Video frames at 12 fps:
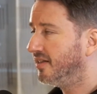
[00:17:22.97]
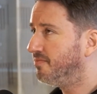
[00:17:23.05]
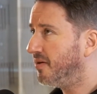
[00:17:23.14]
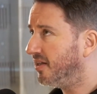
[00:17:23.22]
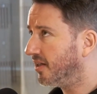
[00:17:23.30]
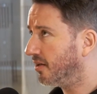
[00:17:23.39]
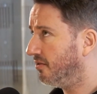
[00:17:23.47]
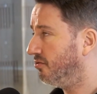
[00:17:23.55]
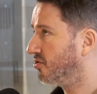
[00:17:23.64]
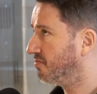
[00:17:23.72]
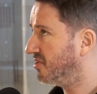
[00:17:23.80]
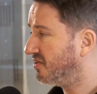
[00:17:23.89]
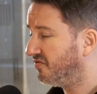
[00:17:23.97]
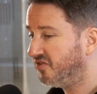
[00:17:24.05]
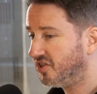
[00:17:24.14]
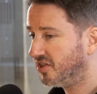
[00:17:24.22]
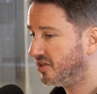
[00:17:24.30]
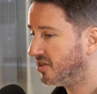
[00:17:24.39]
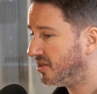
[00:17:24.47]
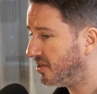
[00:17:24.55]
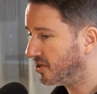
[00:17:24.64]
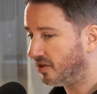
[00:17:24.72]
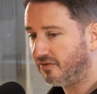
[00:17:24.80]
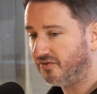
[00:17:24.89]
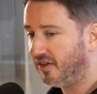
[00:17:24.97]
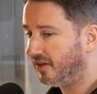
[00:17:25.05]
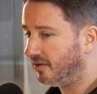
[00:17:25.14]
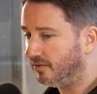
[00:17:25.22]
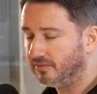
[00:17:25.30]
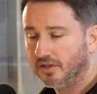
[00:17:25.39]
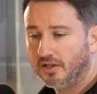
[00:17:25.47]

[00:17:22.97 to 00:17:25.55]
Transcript: depending on the specificities of their